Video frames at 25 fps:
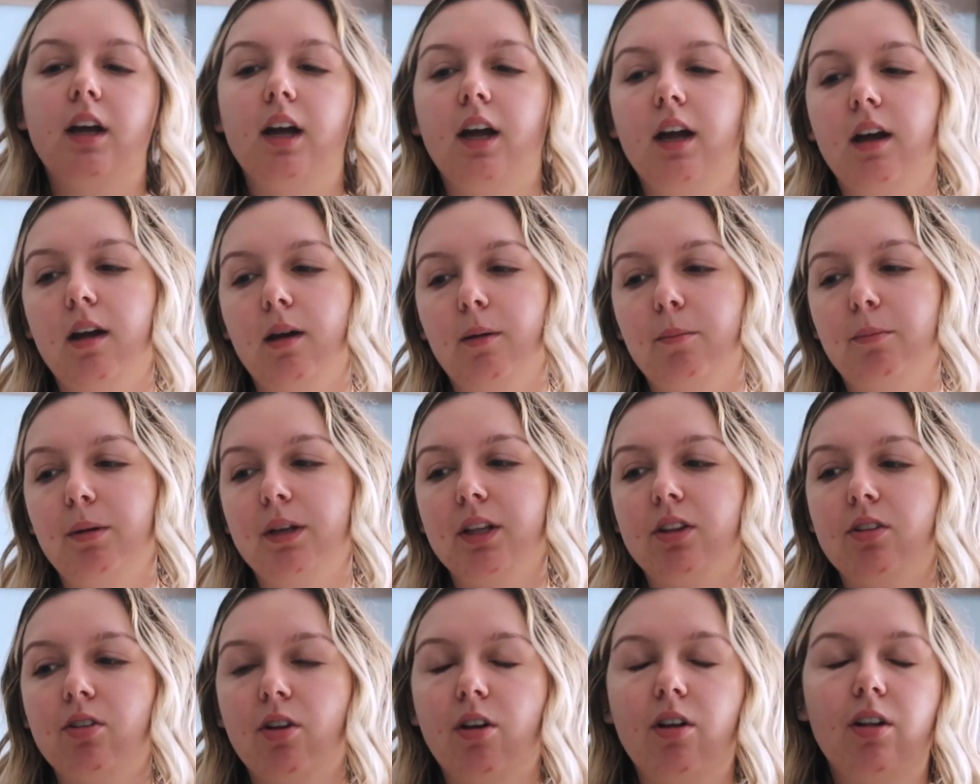But
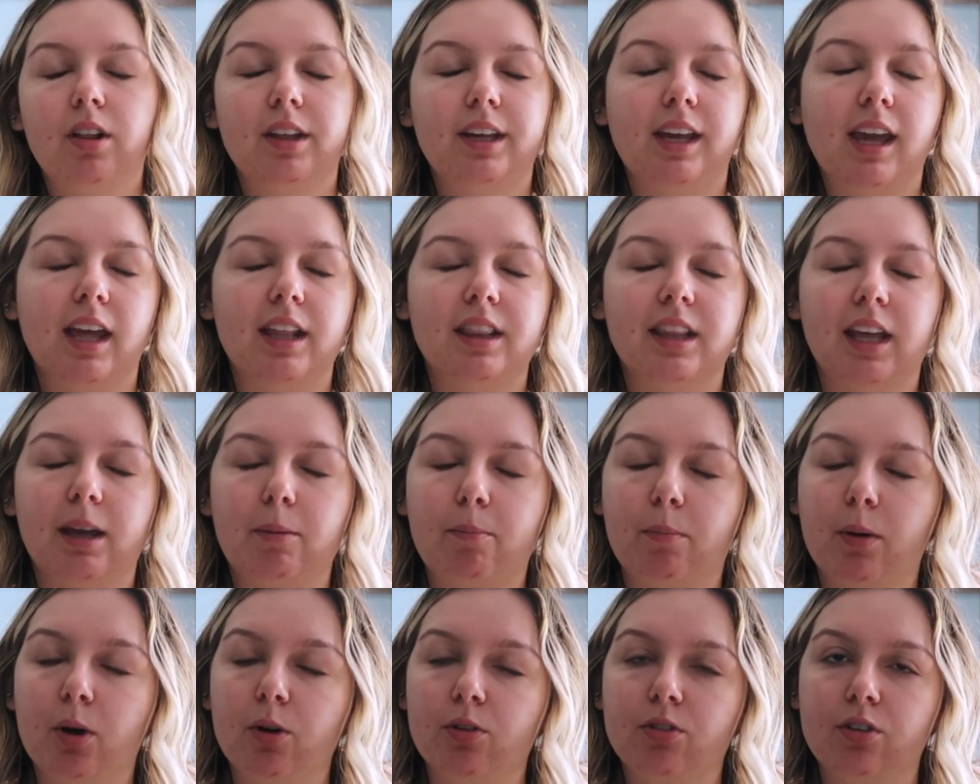it's all, again,
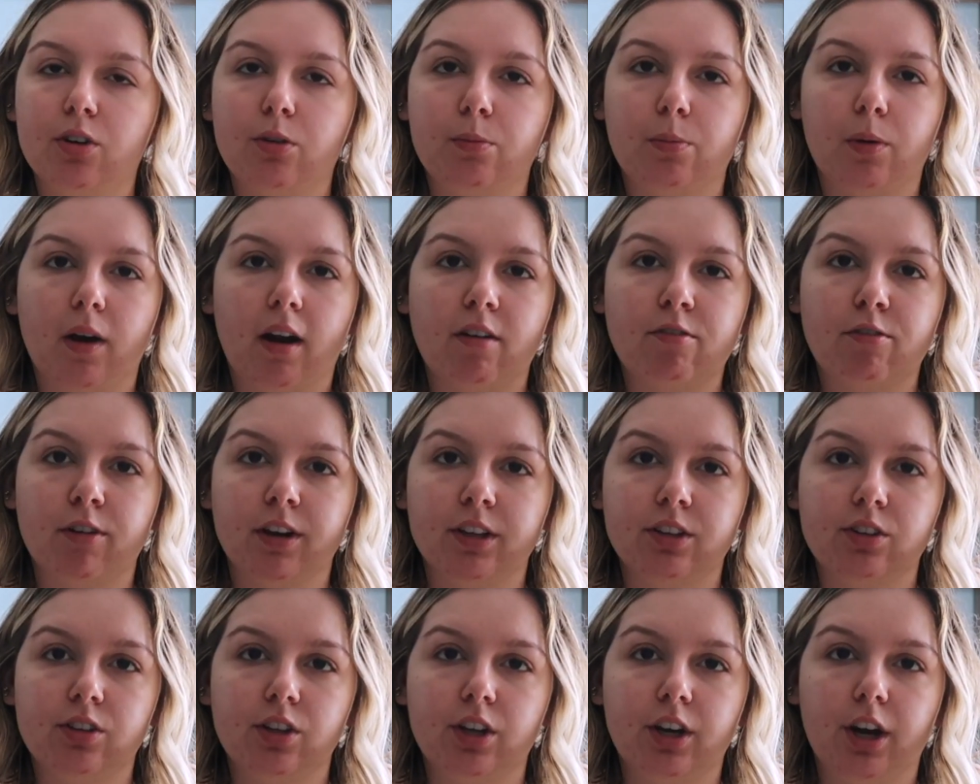like personal
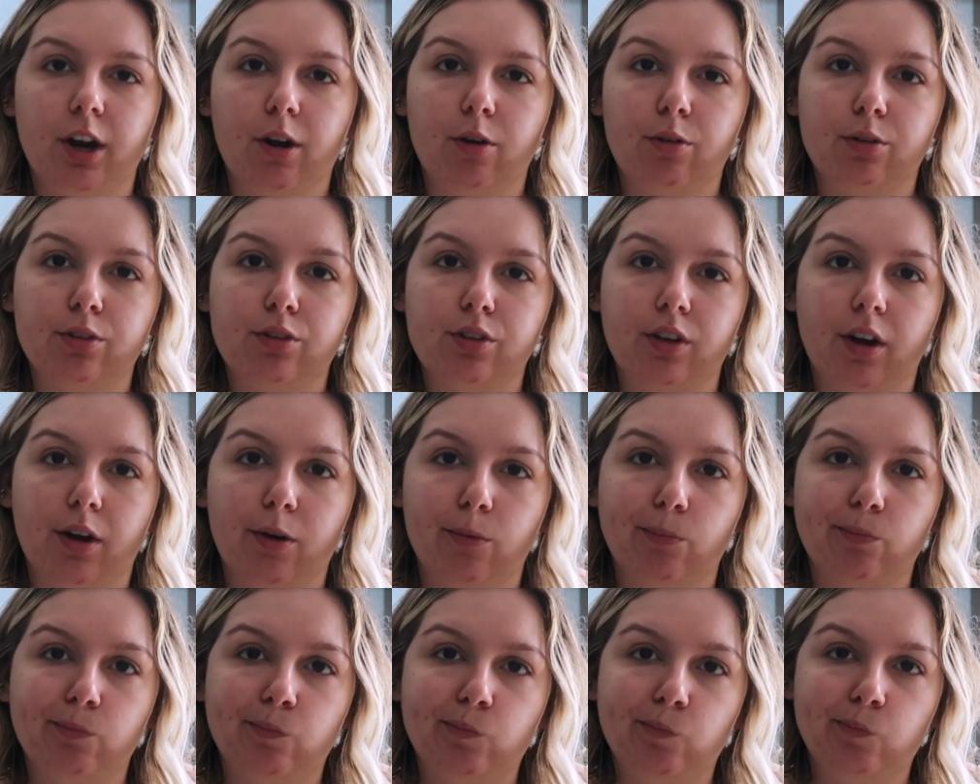preference, you know? So